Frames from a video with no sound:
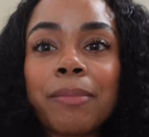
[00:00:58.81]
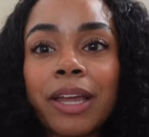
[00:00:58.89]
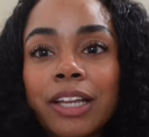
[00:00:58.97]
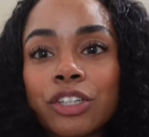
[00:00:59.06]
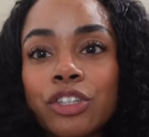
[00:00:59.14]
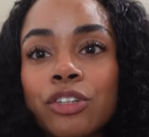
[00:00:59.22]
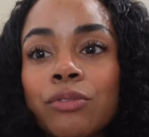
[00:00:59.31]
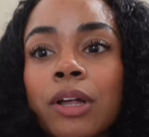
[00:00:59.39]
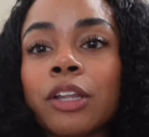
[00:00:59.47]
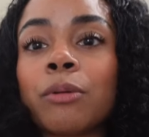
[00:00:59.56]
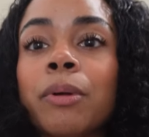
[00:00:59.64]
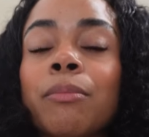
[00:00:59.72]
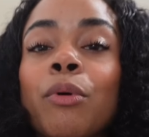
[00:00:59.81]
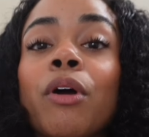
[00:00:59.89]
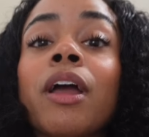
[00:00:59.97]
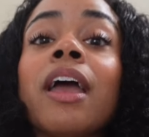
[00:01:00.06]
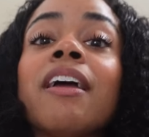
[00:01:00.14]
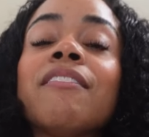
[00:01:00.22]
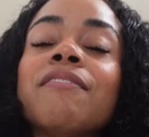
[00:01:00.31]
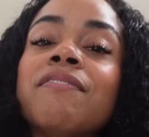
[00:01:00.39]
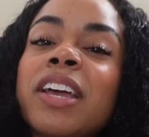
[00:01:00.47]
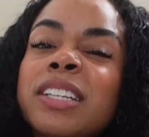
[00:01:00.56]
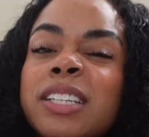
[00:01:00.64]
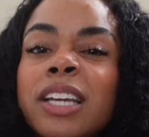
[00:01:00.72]
into a little bit more
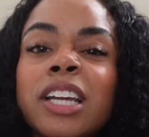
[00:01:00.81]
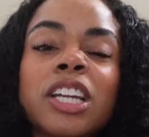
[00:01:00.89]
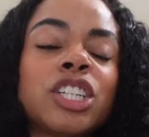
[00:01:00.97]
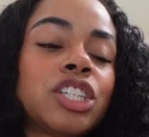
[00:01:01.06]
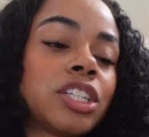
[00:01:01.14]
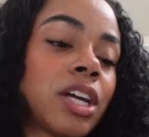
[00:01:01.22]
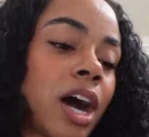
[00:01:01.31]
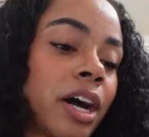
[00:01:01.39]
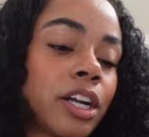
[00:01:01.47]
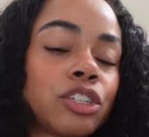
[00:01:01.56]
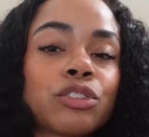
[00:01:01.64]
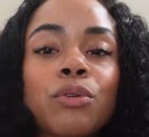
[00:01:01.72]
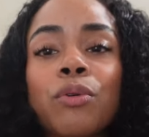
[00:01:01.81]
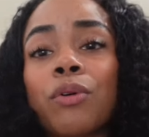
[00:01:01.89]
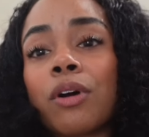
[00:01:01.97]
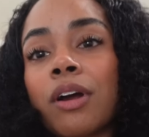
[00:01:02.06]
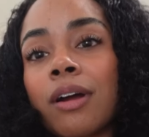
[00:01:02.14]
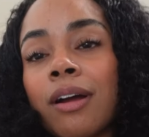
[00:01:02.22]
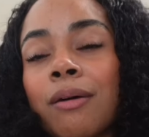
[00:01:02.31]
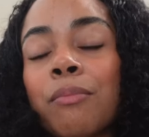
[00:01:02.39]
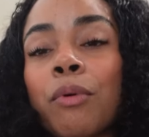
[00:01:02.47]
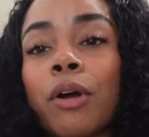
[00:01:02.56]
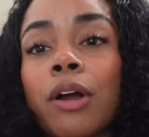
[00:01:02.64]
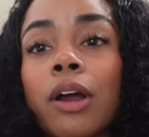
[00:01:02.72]
vintage, cottagecore,
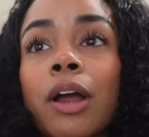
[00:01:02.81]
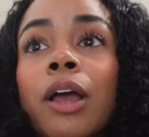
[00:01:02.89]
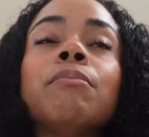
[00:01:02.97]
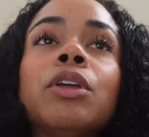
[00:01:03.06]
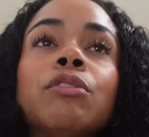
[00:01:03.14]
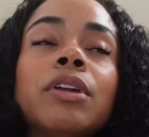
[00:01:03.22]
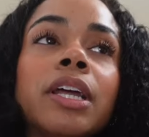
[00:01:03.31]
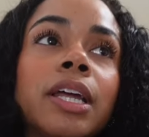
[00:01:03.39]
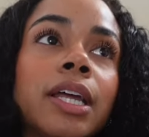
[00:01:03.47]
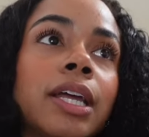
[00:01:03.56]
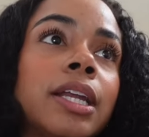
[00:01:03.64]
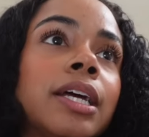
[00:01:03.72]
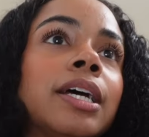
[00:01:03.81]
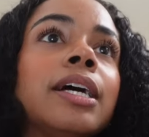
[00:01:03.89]
more muted,